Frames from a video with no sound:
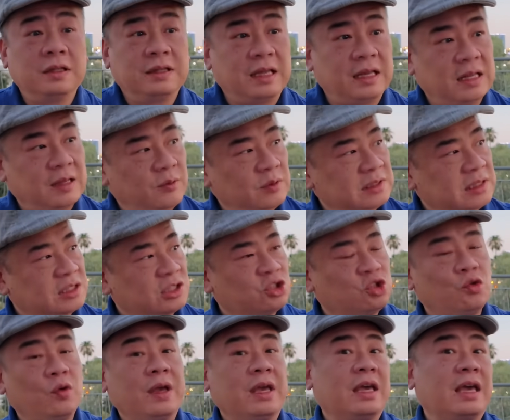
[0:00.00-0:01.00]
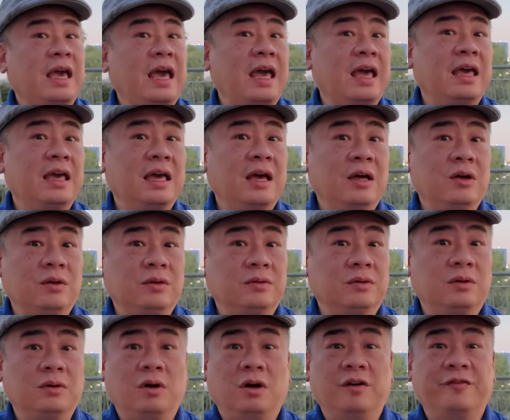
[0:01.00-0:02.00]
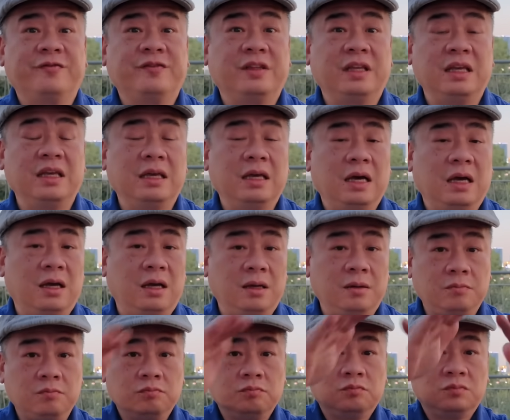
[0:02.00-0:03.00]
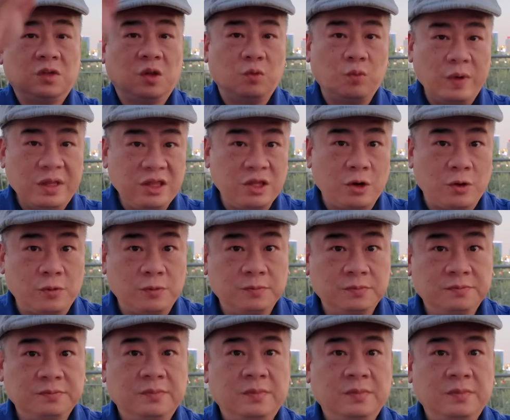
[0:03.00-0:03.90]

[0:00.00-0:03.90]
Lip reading: Then there was a string hanging out of the window.